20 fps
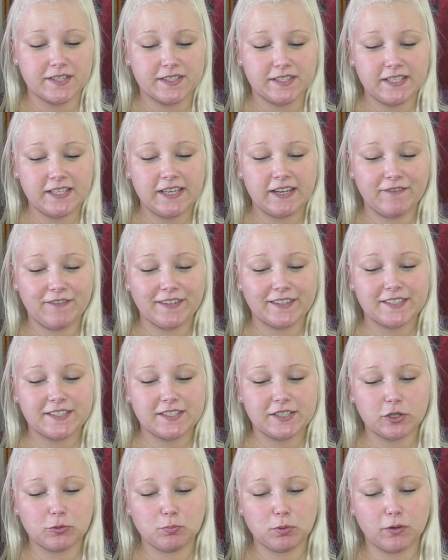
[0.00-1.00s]
and see if it
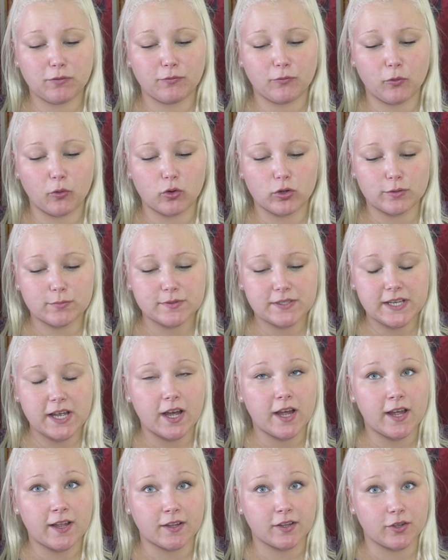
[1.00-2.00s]
still performs
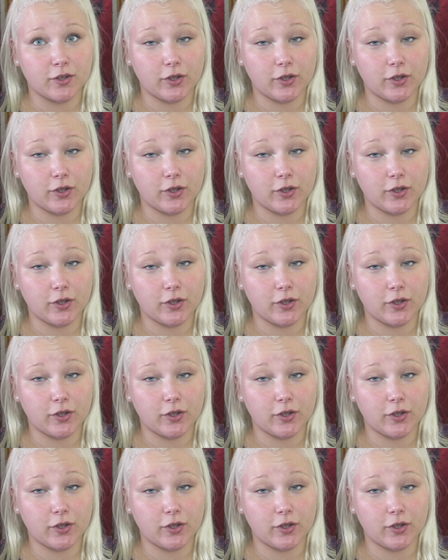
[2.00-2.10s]
uh,